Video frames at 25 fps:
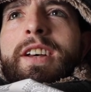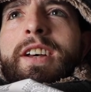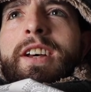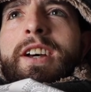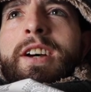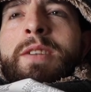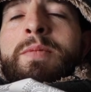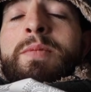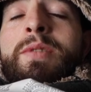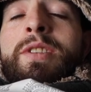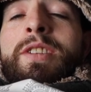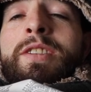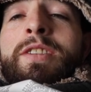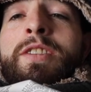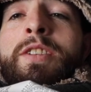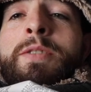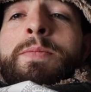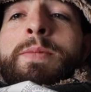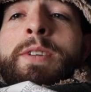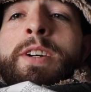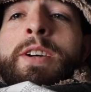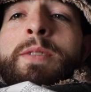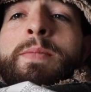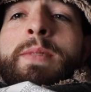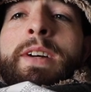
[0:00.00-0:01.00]
And by the
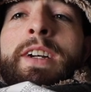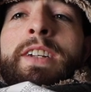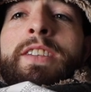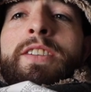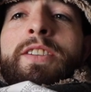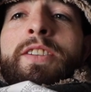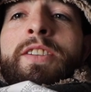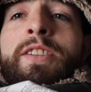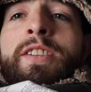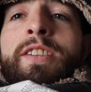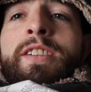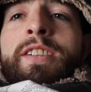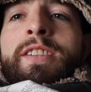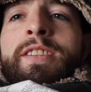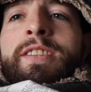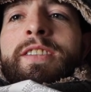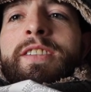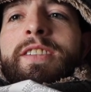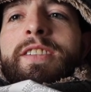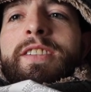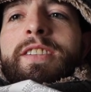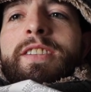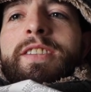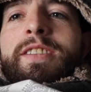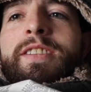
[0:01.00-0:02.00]
time I got back to
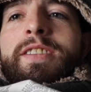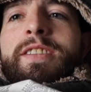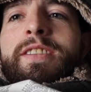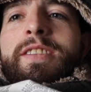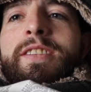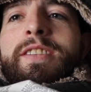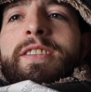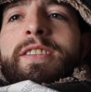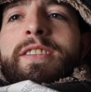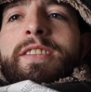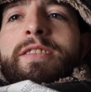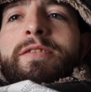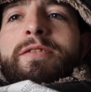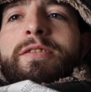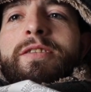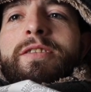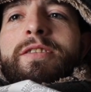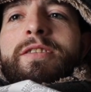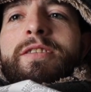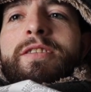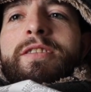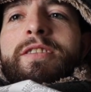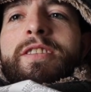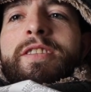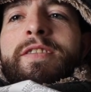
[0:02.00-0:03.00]
Ireland,
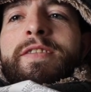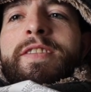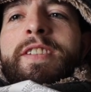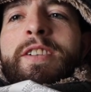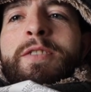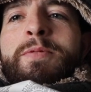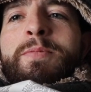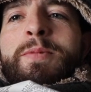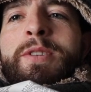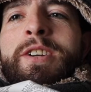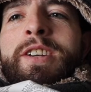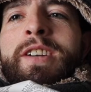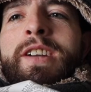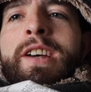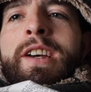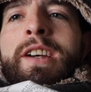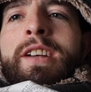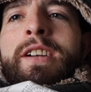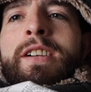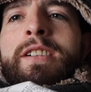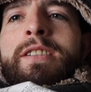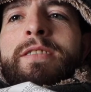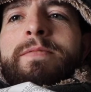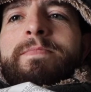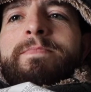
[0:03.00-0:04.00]
I found my
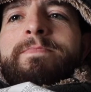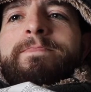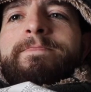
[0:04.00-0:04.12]
inhaler.